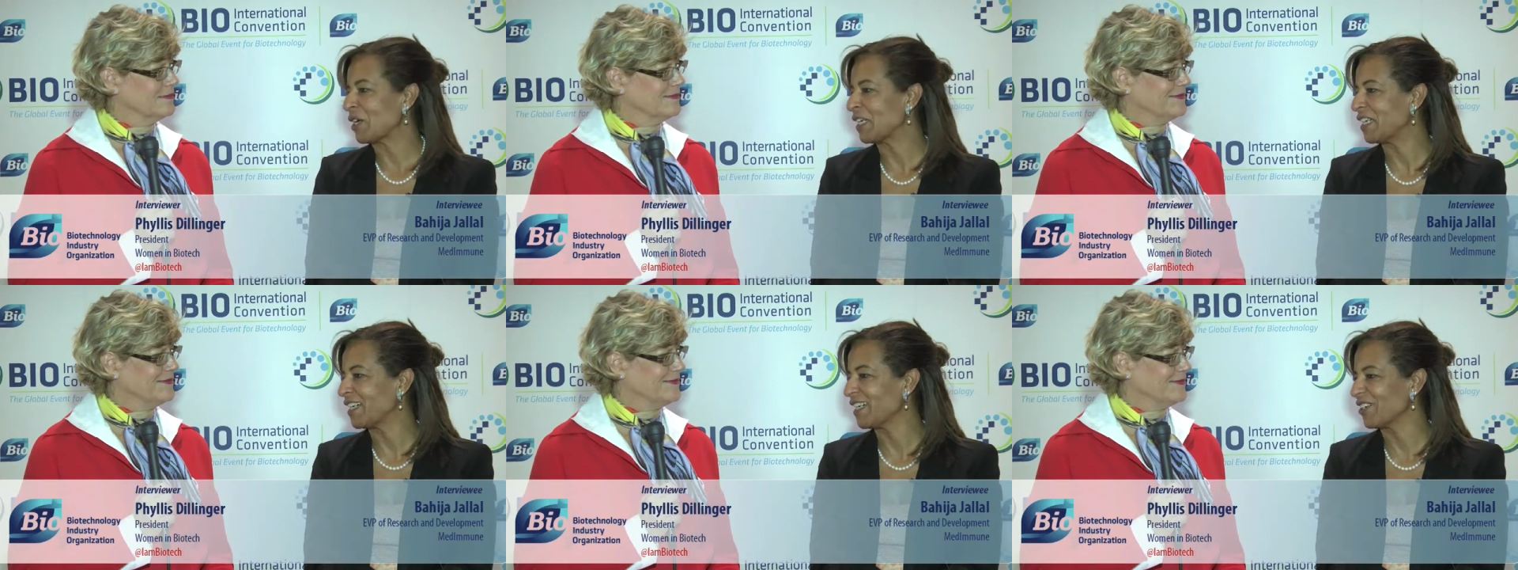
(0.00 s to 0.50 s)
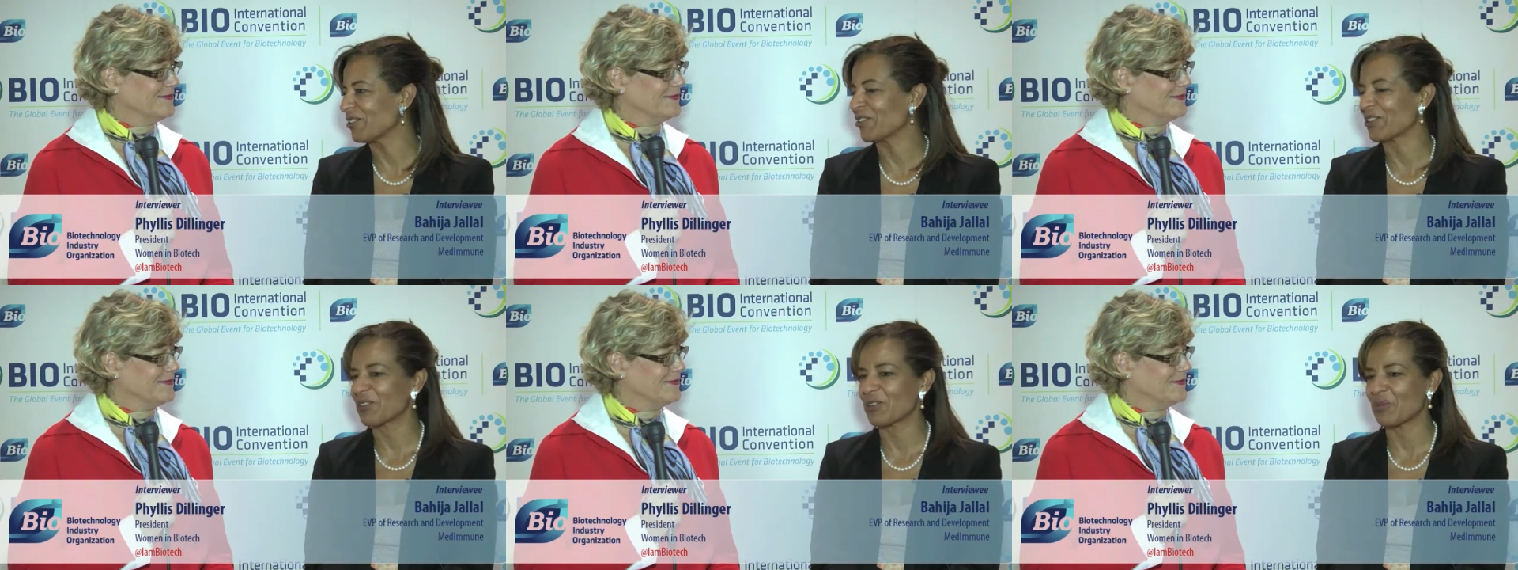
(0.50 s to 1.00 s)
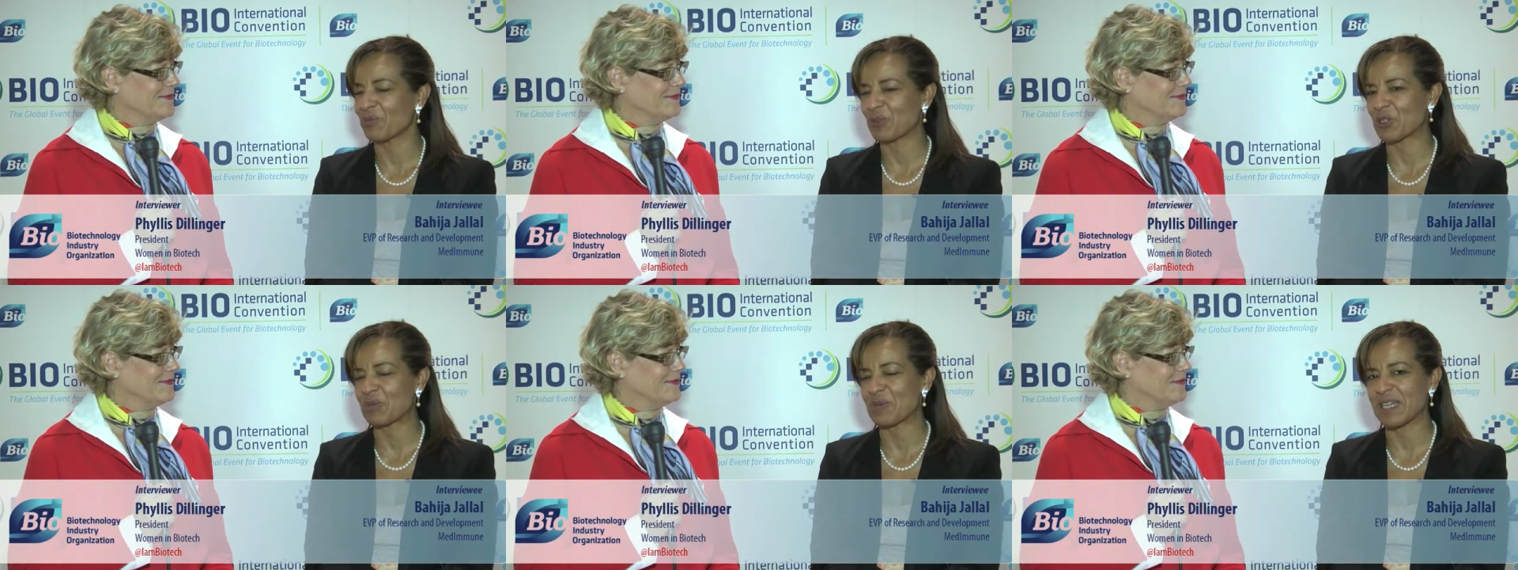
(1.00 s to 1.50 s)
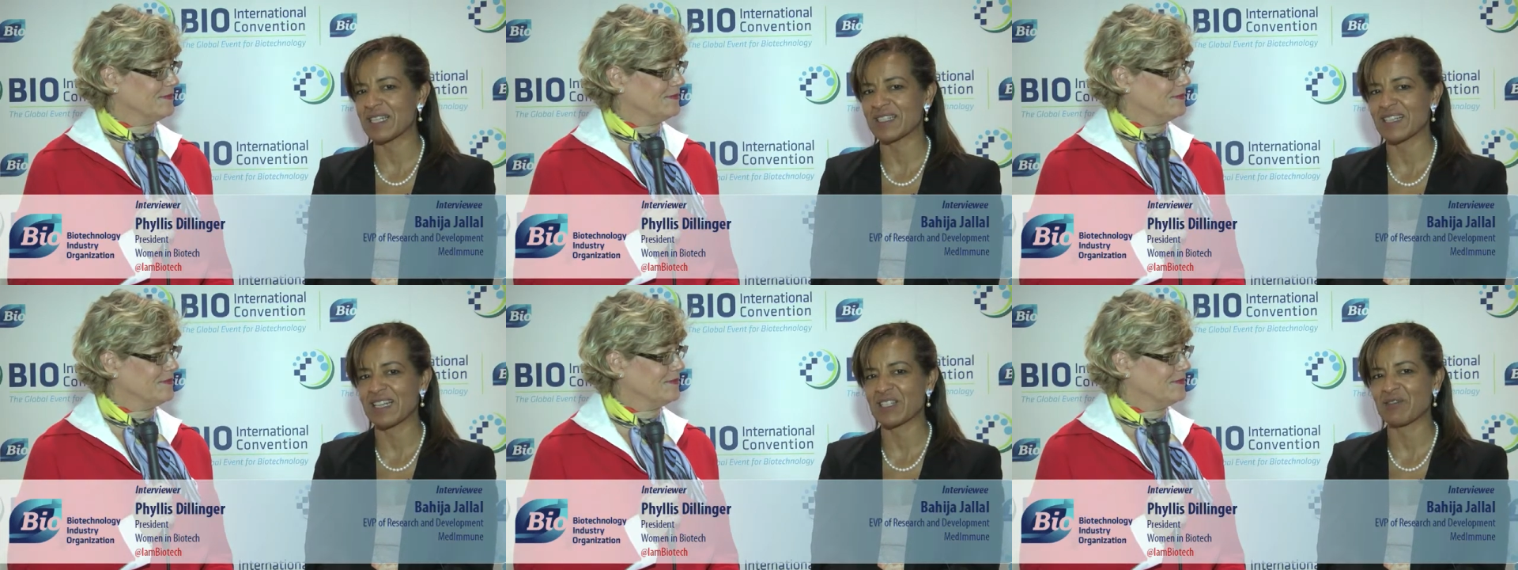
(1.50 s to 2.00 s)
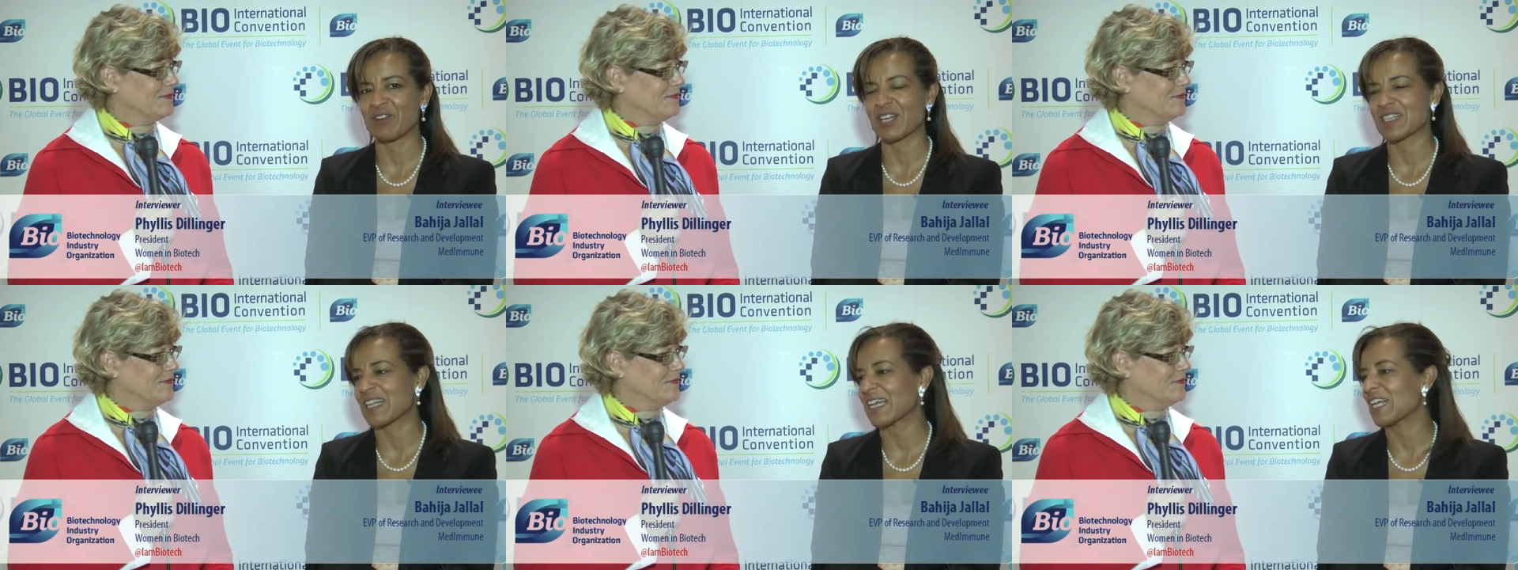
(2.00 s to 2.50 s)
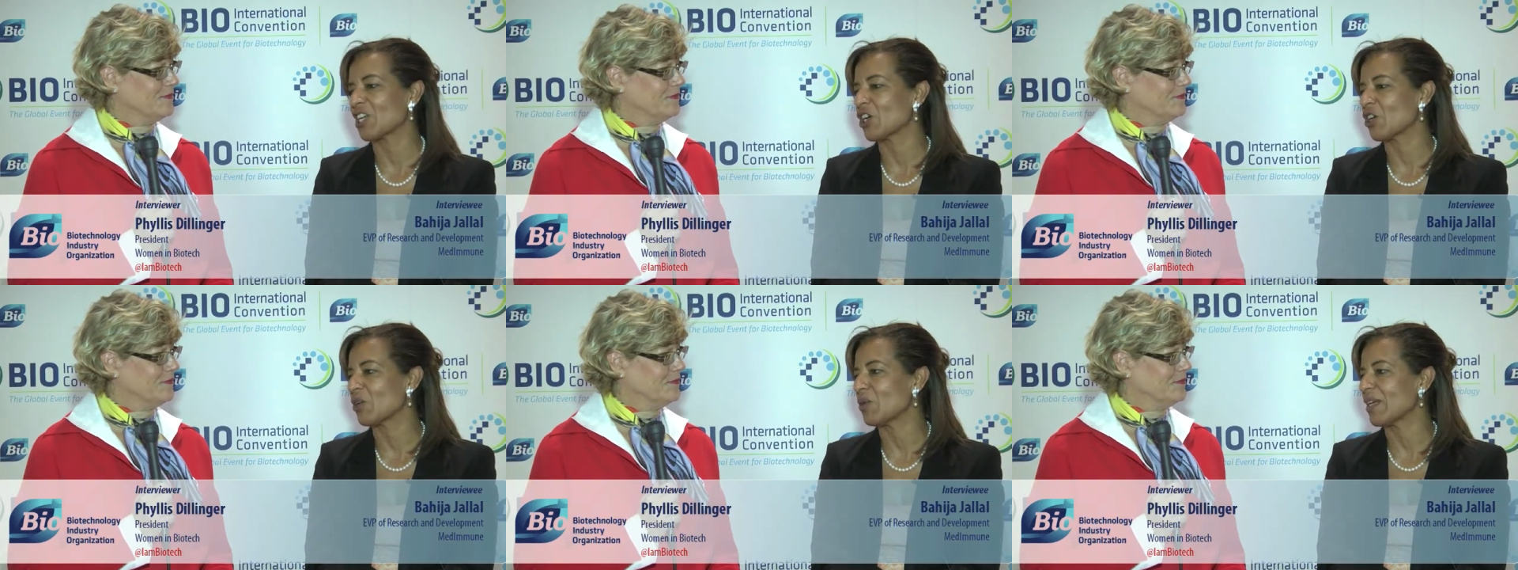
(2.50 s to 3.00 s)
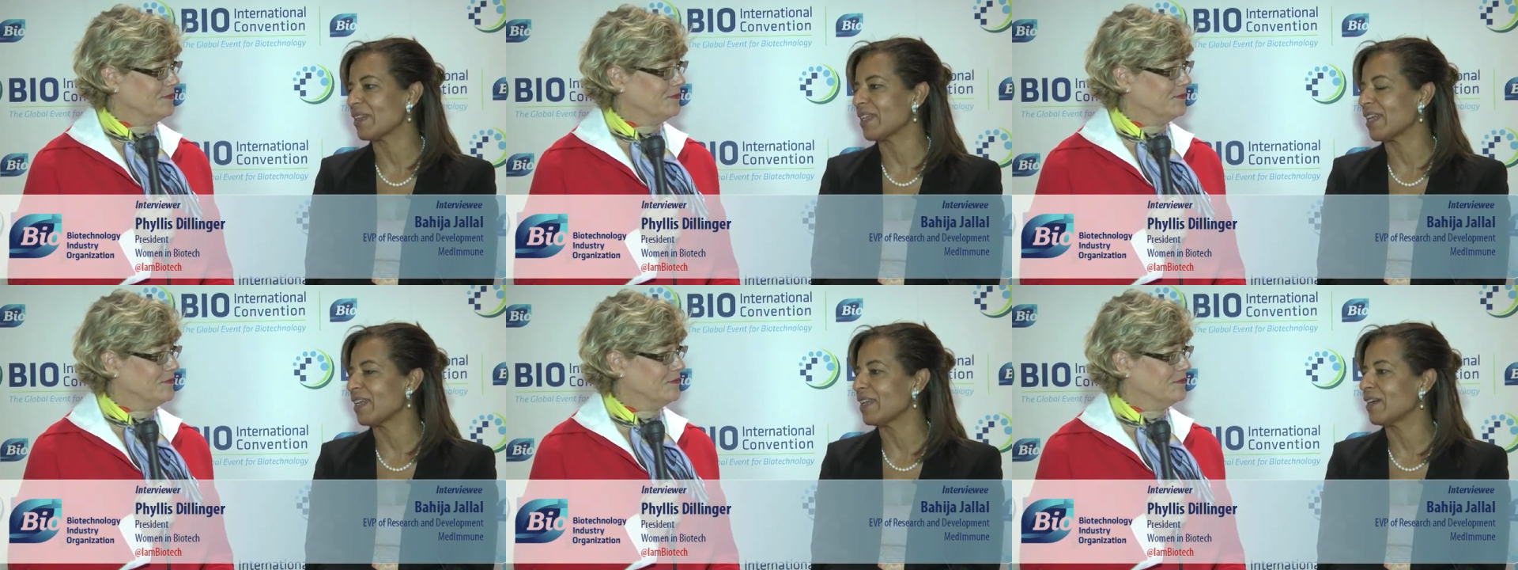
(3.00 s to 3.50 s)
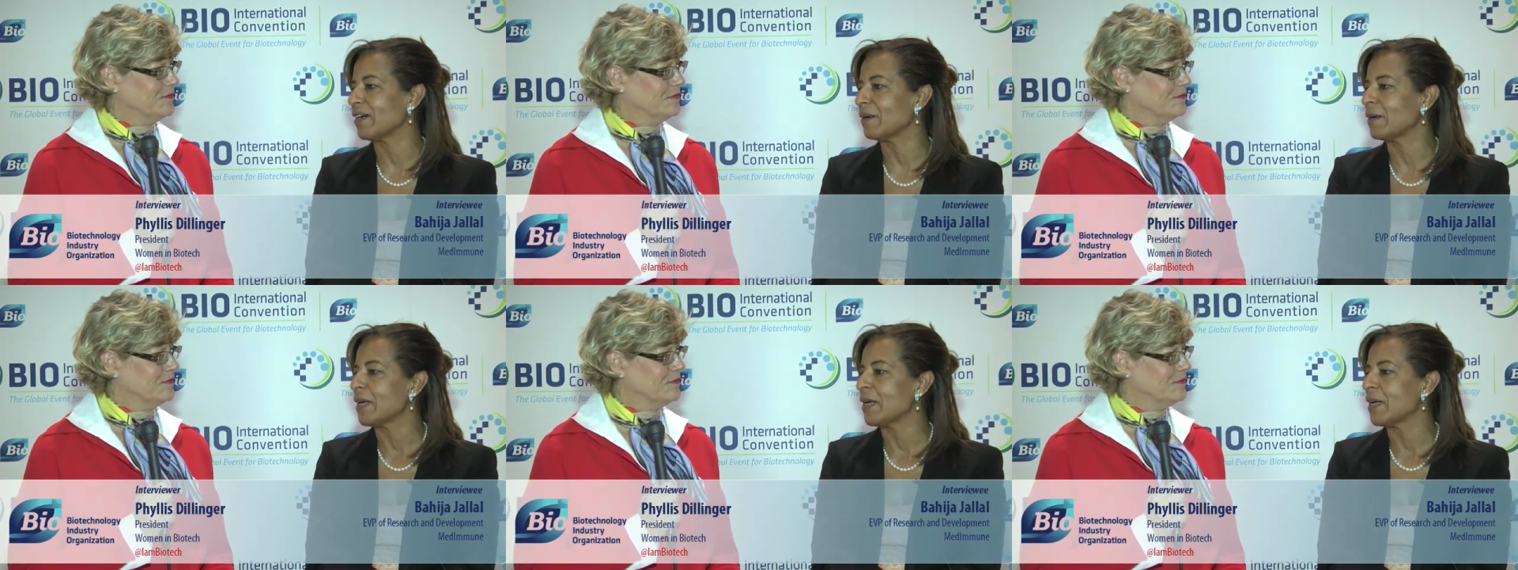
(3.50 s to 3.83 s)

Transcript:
Speaker 1: who pushed me as, as far as I can go, and then uh,